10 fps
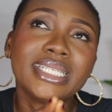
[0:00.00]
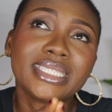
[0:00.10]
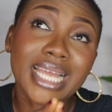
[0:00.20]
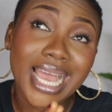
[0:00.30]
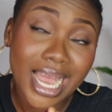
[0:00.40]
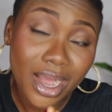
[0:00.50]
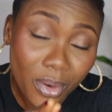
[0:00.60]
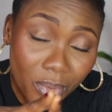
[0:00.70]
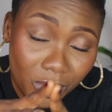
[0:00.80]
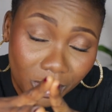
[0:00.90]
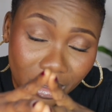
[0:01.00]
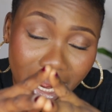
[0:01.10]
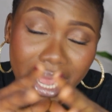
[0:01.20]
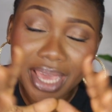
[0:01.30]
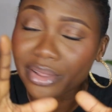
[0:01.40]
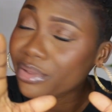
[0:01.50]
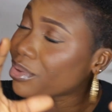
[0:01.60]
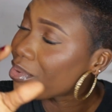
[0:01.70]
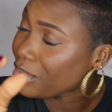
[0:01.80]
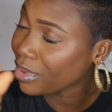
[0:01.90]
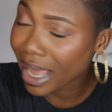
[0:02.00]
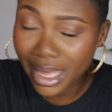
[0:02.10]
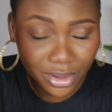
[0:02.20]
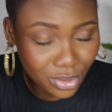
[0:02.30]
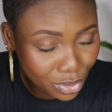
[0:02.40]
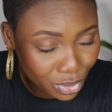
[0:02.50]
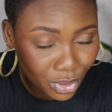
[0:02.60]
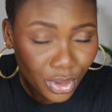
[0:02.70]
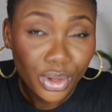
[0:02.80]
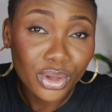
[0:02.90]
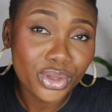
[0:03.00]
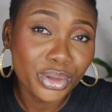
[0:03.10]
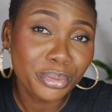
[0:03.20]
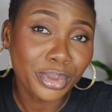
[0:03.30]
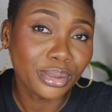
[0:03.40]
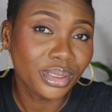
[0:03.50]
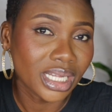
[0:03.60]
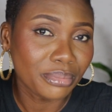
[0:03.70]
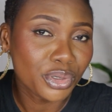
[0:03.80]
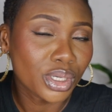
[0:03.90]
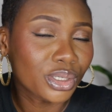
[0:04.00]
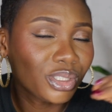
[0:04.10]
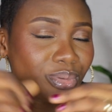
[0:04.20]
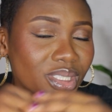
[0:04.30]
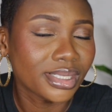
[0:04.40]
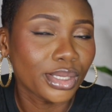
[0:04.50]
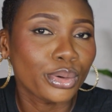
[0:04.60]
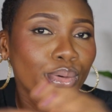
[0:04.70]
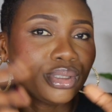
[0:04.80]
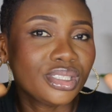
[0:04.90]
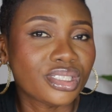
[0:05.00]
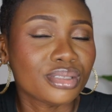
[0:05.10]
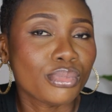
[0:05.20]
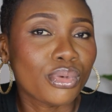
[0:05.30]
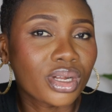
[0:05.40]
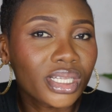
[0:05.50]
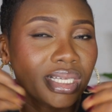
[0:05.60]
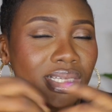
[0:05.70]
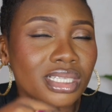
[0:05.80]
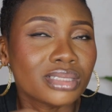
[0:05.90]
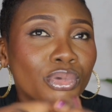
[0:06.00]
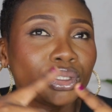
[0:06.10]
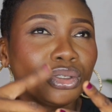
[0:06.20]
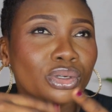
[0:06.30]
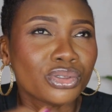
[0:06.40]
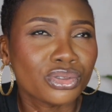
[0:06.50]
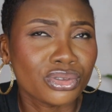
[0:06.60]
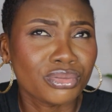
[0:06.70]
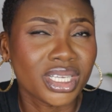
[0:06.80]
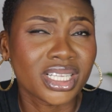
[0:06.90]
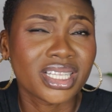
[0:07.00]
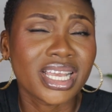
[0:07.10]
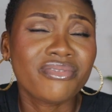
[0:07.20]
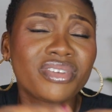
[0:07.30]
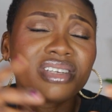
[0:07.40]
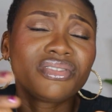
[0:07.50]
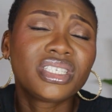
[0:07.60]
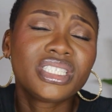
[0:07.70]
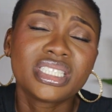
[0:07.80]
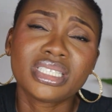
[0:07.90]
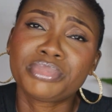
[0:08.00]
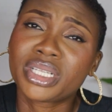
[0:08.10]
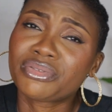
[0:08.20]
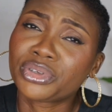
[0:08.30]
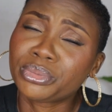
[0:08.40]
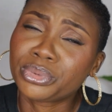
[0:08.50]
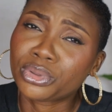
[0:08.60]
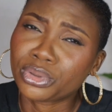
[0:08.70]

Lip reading: now I know you are looking at me, you're going to be saying, oh, this is money consuming. They are very cheap and affordable